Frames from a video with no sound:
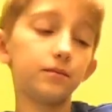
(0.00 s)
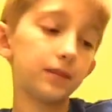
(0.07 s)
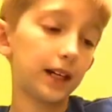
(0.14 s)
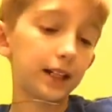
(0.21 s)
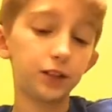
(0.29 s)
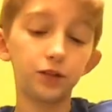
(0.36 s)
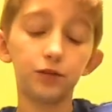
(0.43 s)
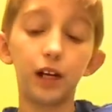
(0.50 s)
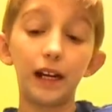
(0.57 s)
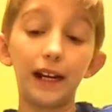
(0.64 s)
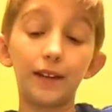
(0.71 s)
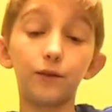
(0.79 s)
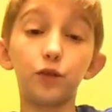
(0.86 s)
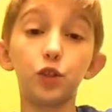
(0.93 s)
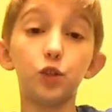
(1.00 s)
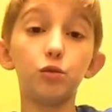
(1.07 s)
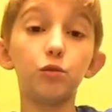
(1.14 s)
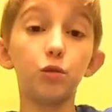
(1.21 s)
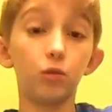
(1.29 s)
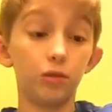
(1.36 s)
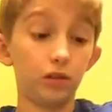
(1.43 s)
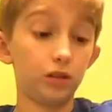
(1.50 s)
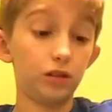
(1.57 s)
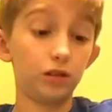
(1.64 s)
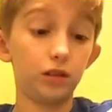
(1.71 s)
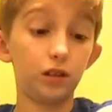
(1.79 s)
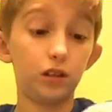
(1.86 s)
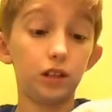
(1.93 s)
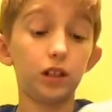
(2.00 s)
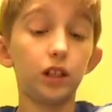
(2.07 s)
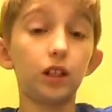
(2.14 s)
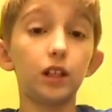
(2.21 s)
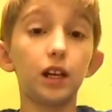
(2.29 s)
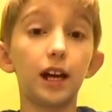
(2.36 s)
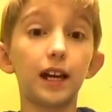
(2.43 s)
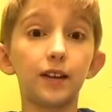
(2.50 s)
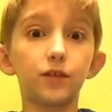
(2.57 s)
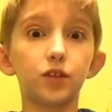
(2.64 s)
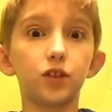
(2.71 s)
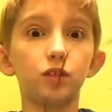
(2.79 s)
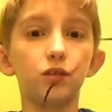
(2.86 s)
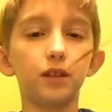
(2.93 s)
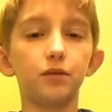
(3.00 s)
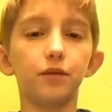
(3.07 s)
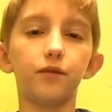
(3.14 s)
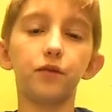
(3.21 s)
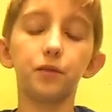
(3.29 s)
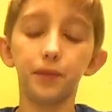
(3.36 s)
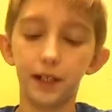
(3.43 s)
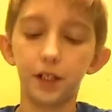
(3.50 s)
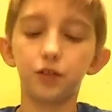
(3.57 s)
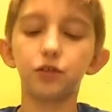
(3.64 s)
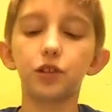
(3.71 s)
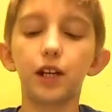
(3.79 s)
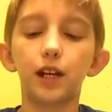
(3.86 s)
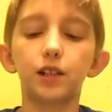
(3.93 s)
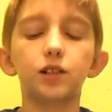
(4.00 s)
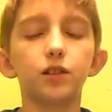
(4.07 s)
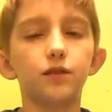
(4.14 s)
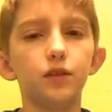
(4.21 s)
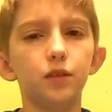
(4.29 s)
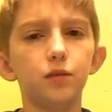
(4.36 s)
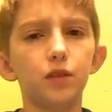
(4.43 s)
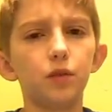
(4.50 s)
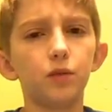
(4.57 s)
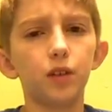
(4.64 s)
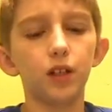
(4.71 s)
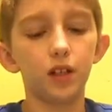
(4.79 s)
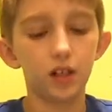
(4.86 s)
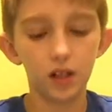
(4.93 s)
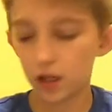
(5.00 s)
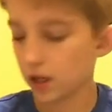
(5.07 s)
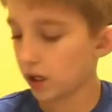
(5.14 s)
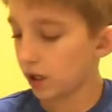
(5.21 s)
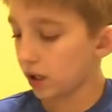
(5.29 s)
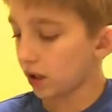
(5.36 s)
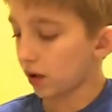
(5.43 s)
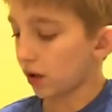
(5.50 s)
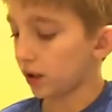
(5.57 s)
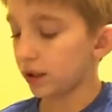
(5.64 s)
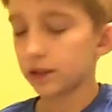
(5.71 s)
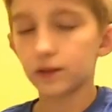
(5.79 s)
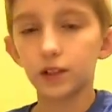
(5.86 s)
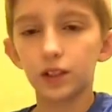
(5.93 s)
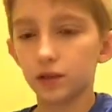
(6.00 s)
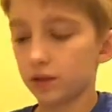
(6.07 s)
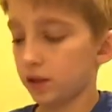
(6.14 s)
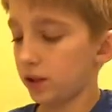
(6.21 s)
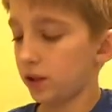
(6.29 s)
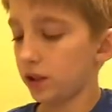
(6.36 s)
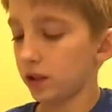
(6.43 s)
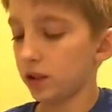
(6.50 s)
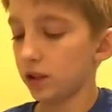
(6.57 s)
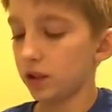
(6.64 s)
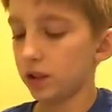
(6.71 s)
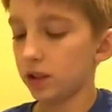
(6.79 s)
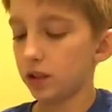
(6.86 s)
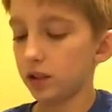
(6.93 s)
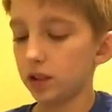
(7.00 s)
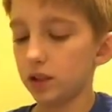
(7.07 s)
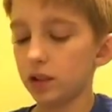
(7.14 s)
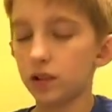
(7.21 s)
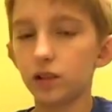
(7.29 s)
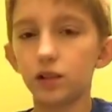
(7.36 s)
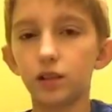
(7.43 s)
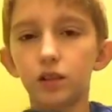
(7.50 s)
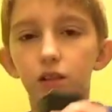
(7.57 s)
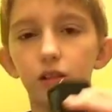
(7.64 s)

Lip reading: I do not have two cords. I have to go get one from Radio Shack. So if you want one, all you have to do is just